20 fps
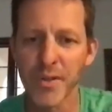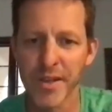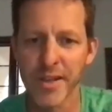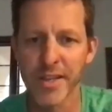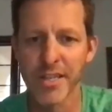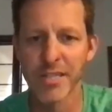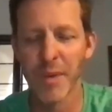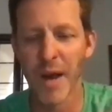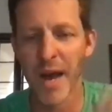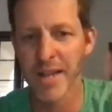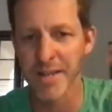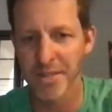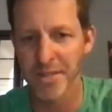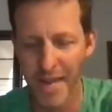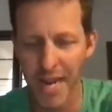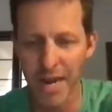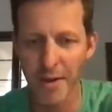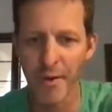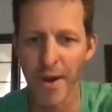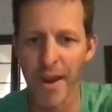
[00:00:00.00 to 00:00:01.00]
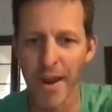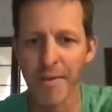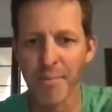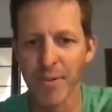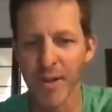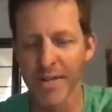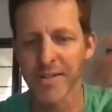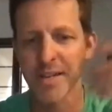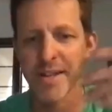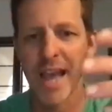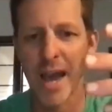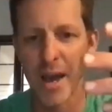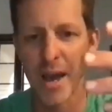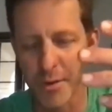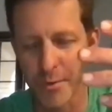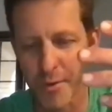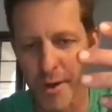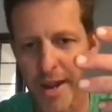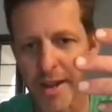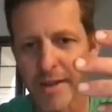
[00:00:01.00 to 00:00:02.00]
is by a state rate plus a county
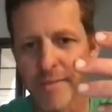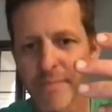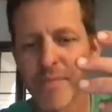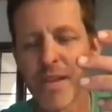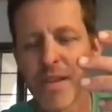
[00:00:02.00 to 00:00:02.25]
rate